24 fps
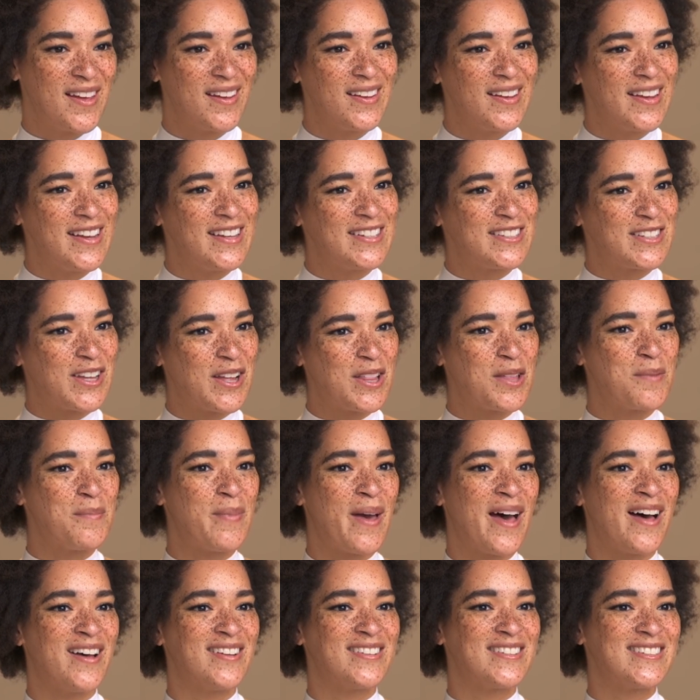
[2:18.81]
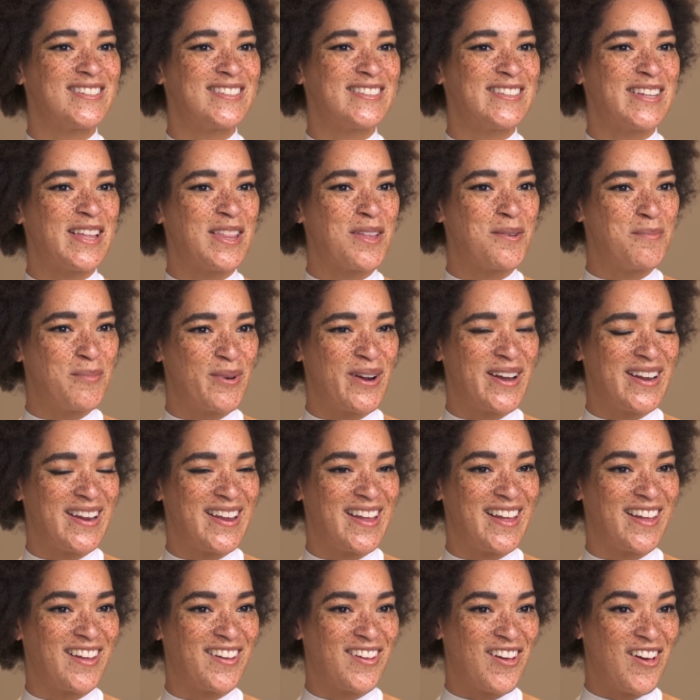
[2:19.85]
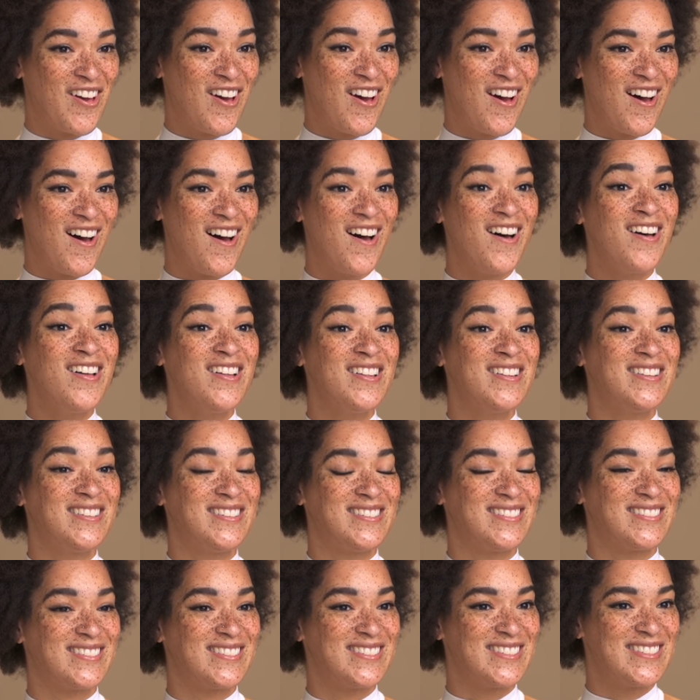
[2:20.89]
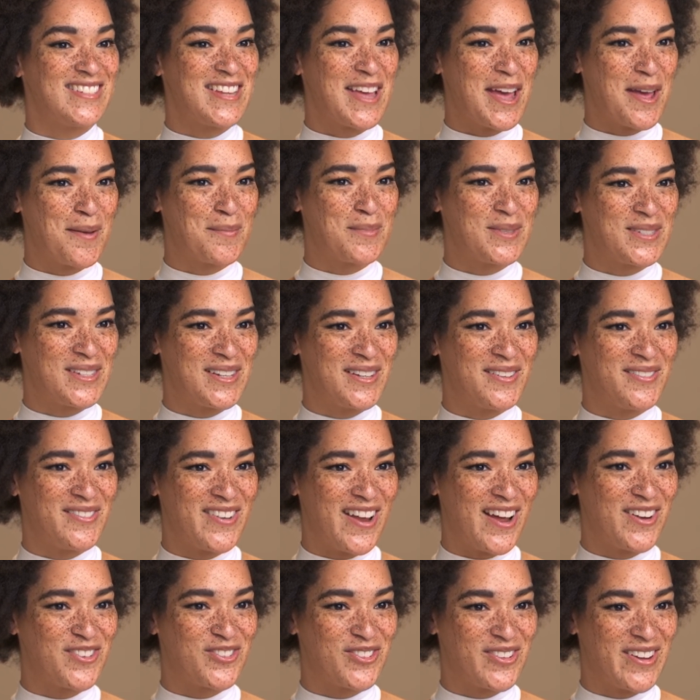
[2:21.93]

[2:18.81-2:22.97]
It's all about celebrating all types of natural